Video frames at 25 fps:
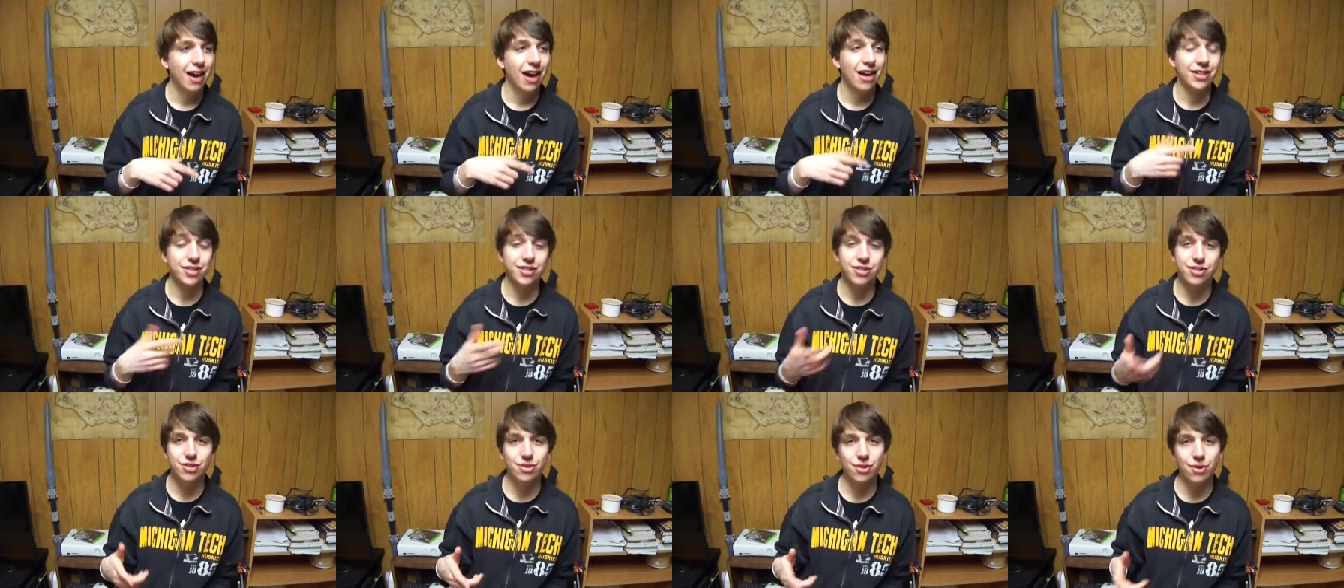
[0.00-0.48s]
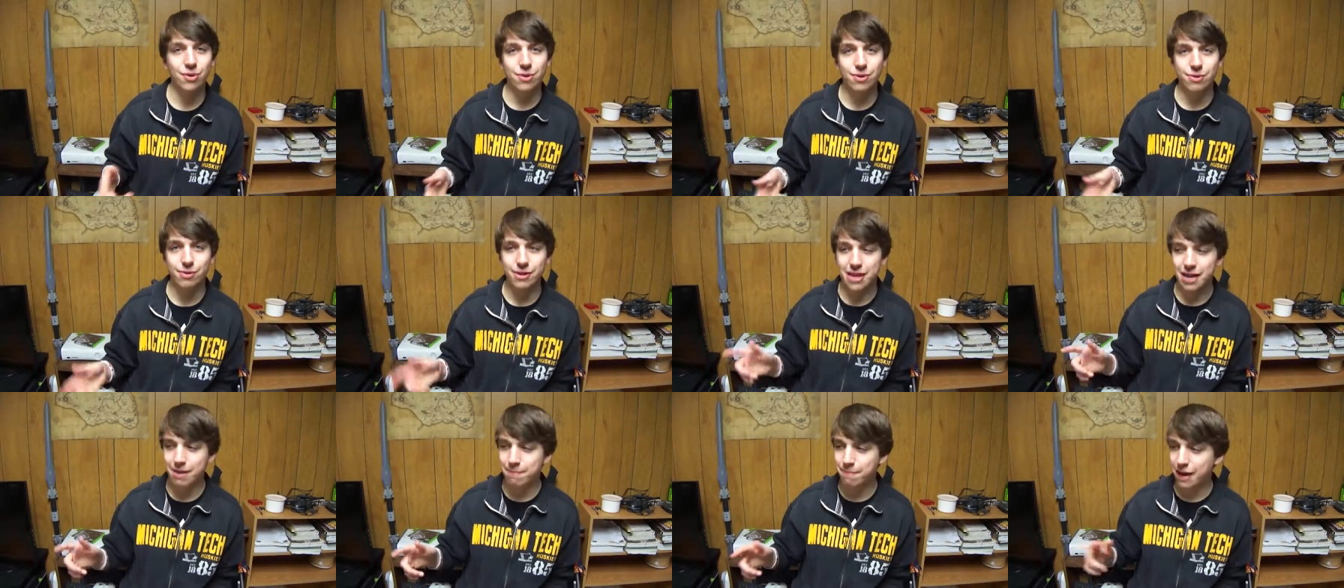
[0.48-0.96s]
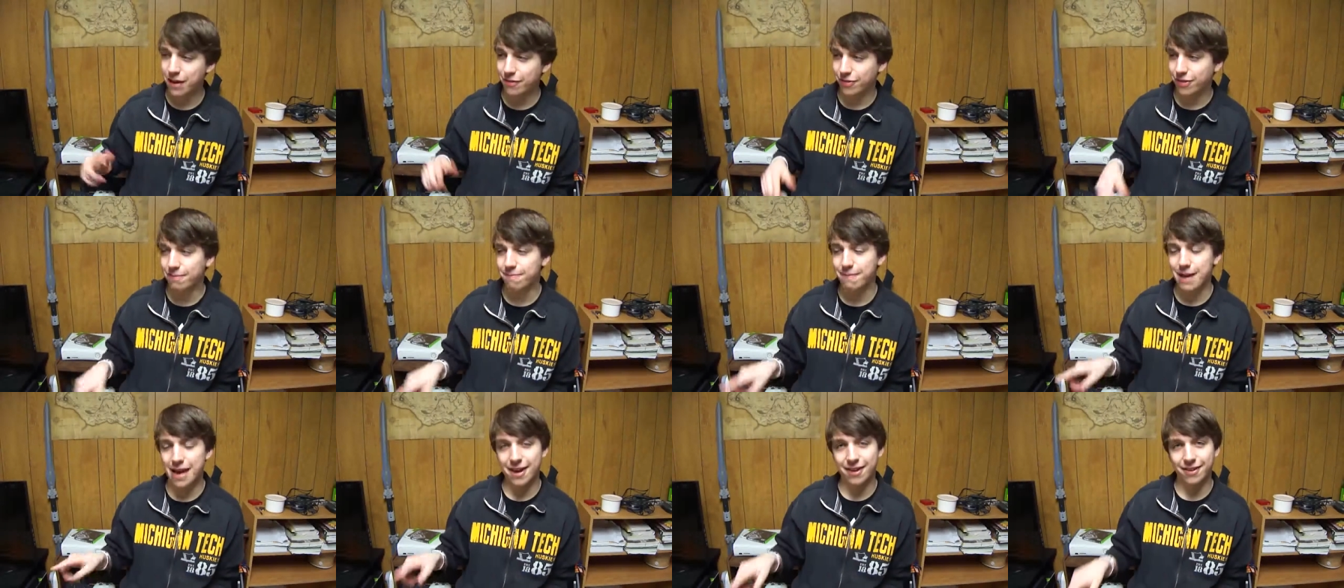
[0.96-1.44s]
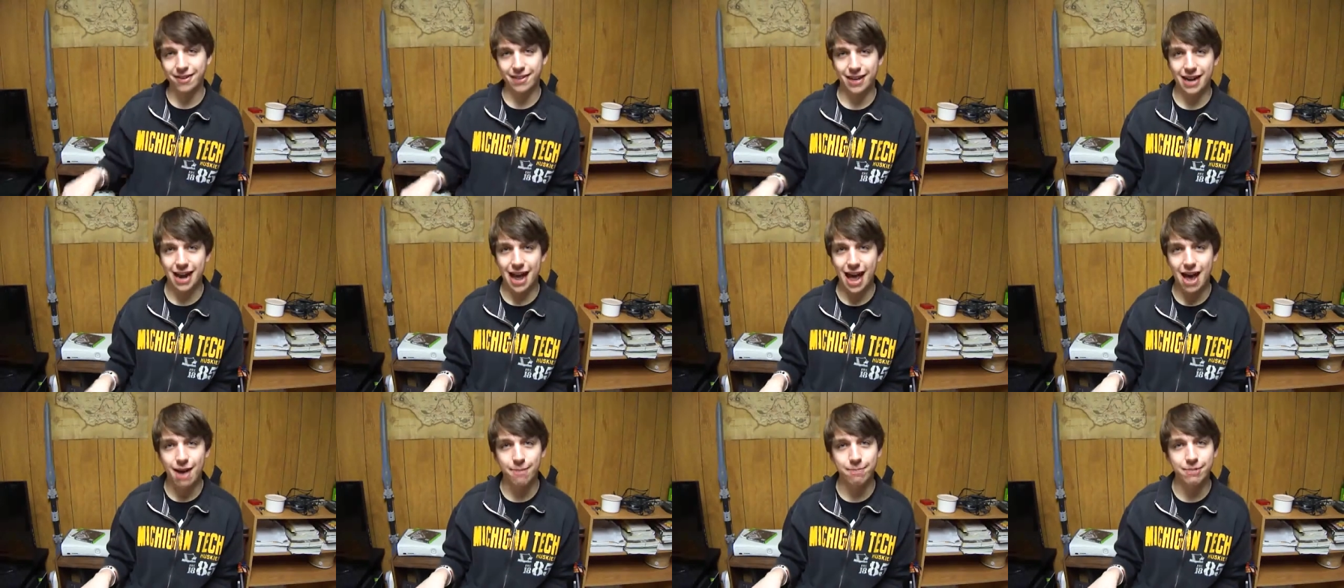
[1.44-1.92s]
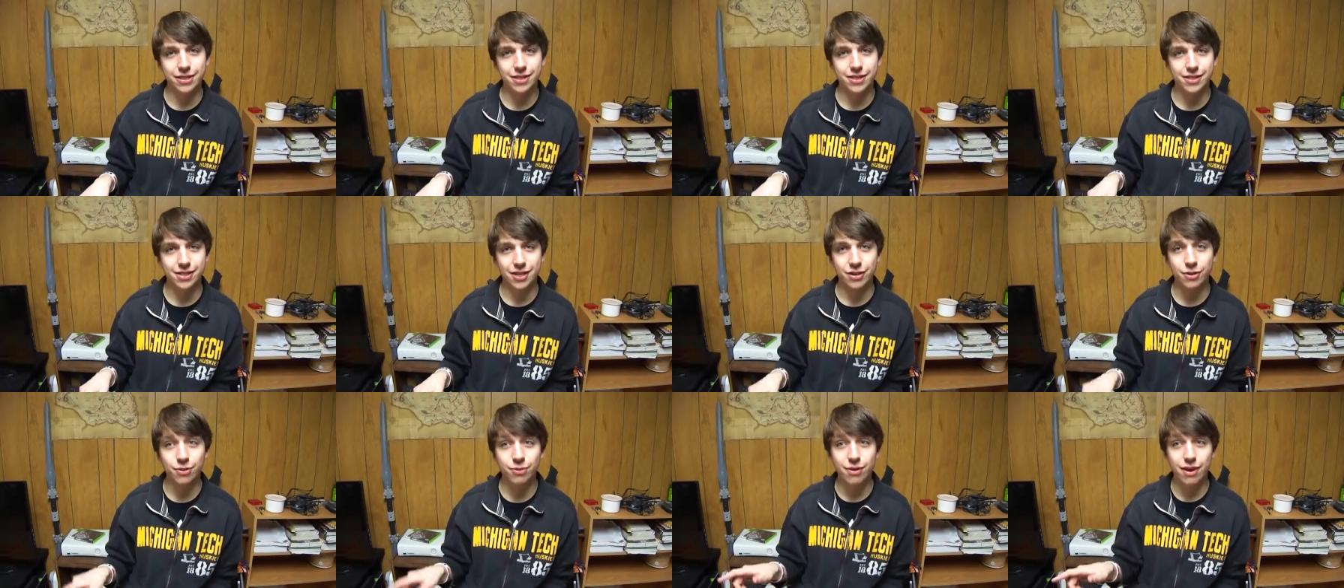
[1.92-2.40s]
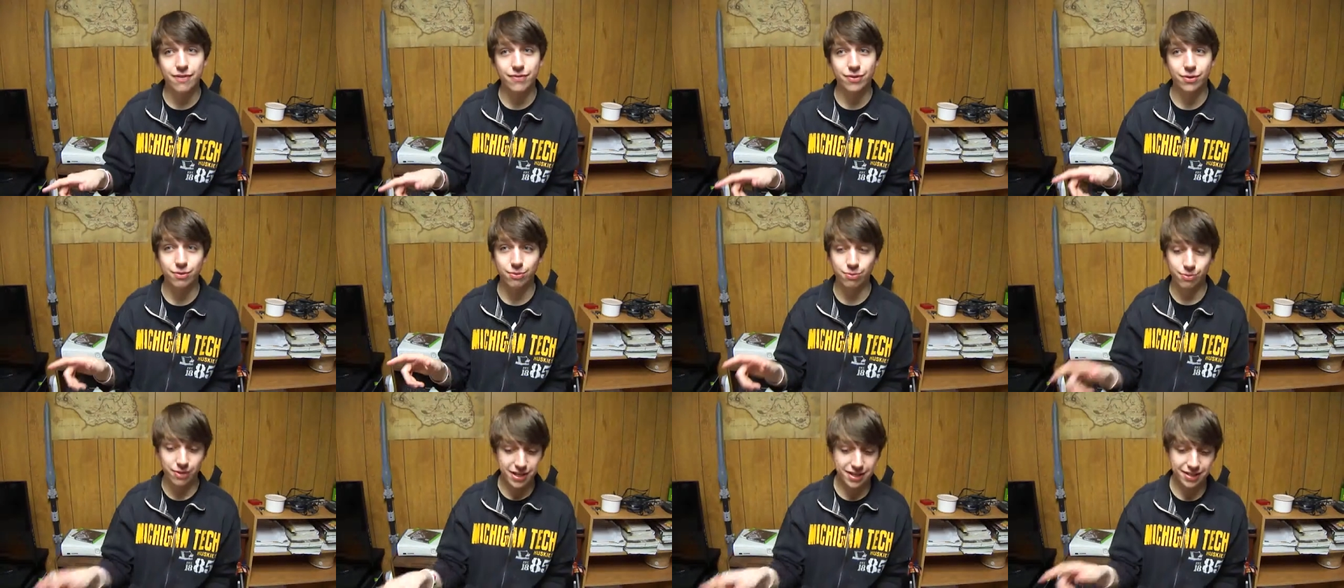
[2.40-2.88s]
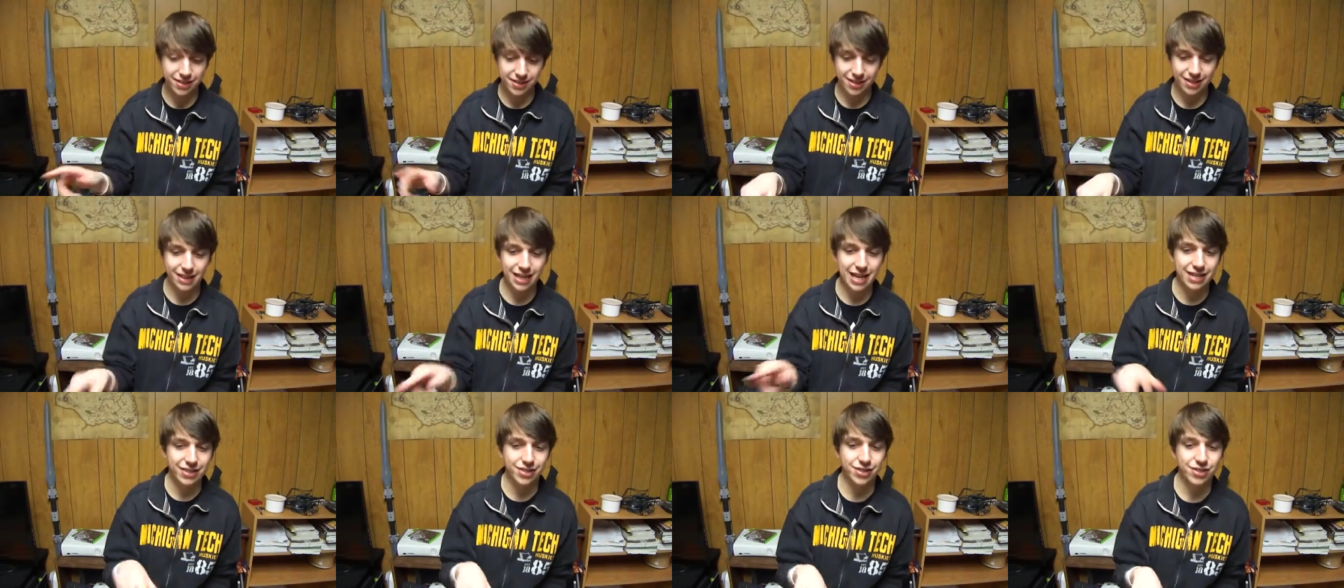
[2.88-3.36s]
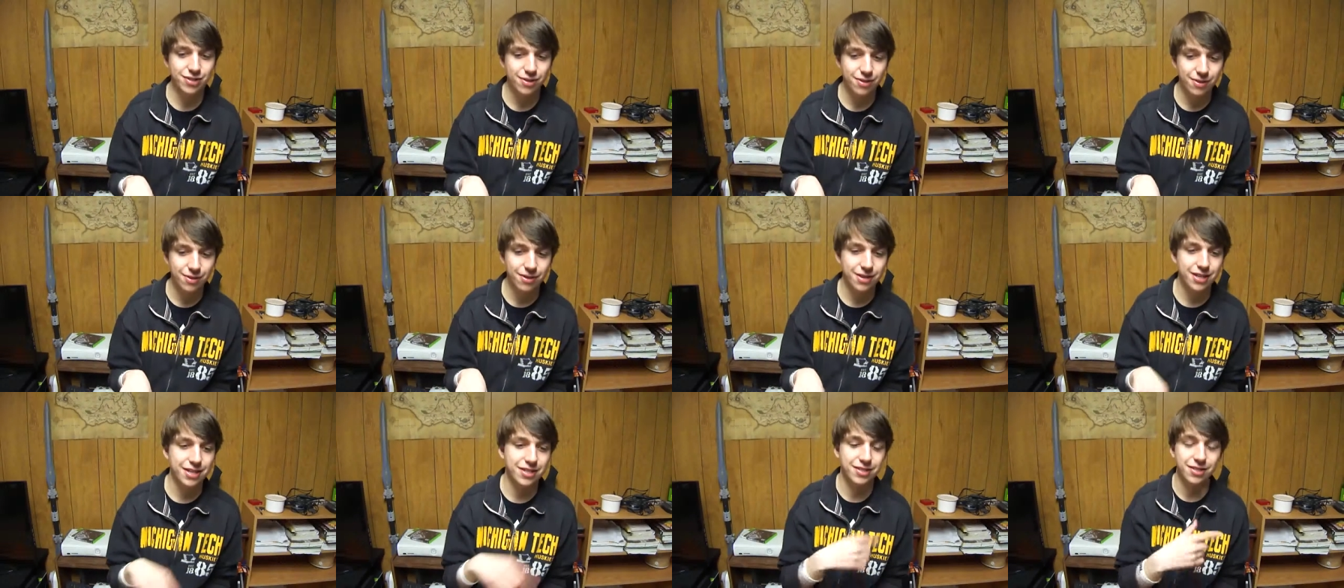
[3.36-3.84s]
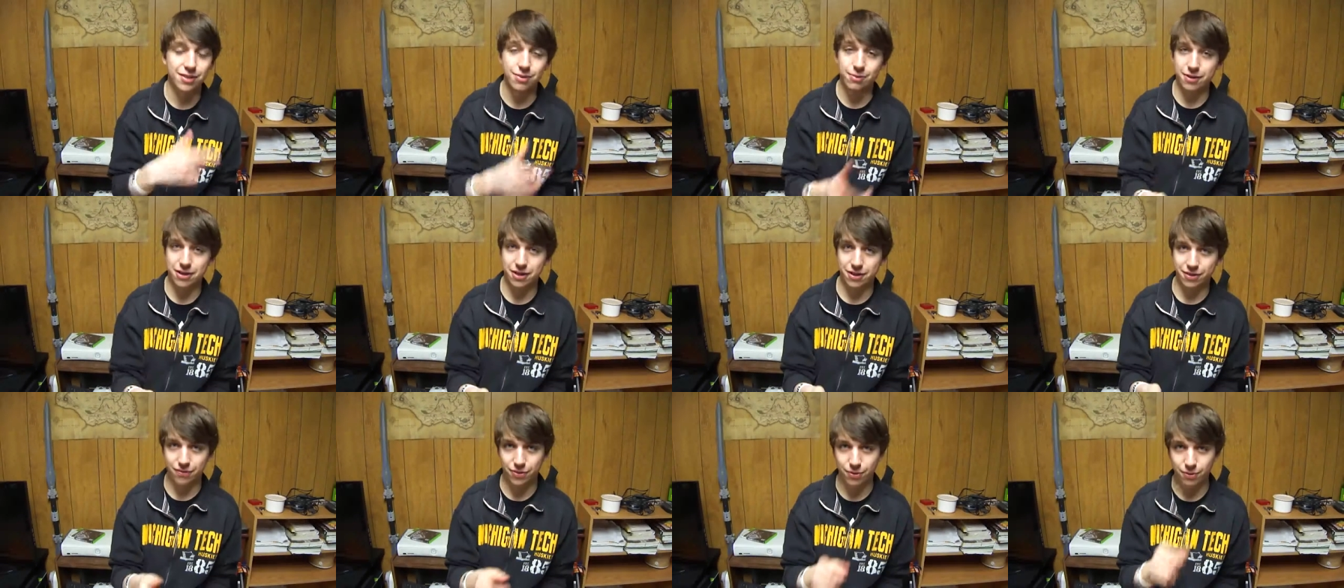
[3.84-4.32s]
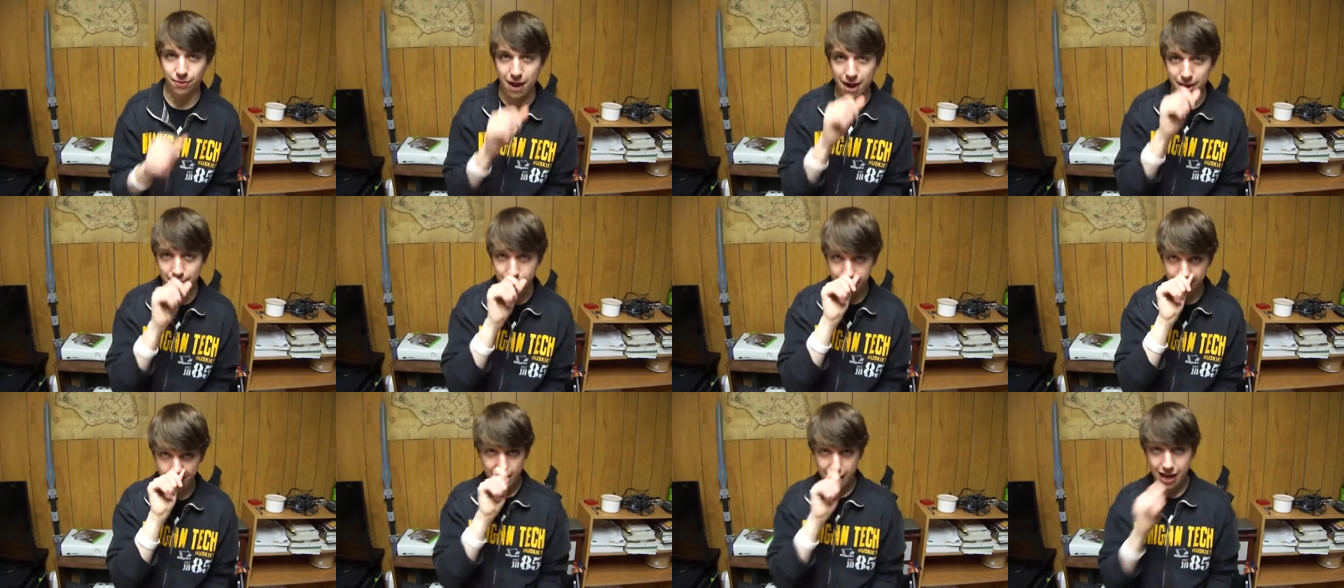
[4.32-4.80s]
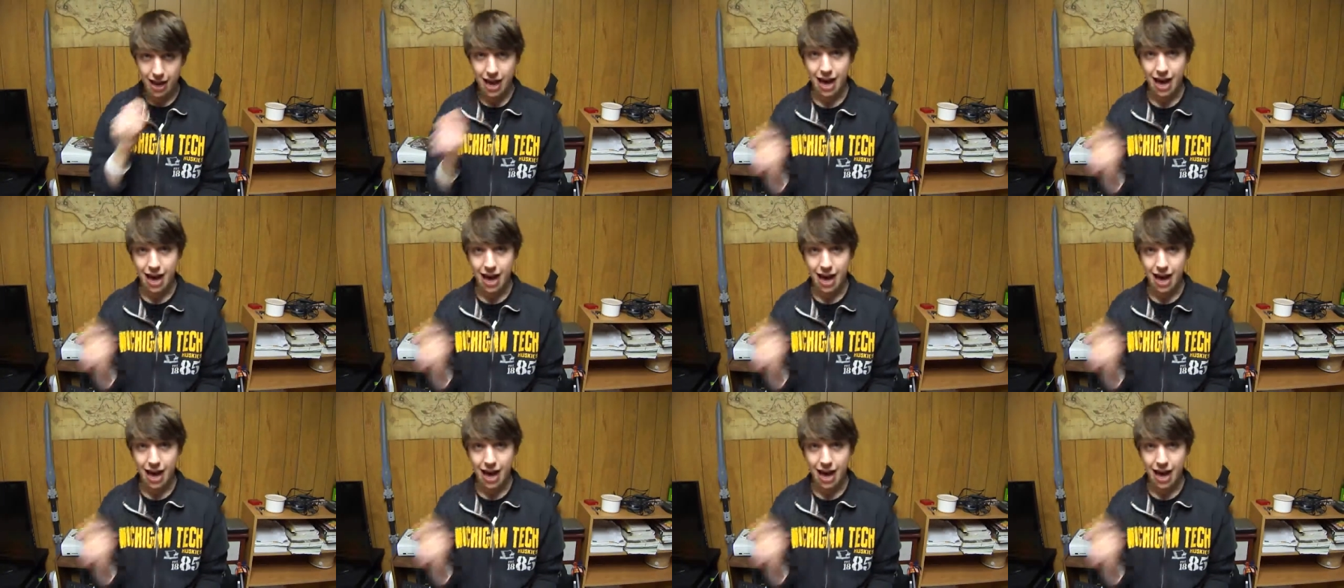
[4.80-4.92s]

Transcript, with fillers: a story about the battle that happens, and whoever wins in that story is the winner of the round.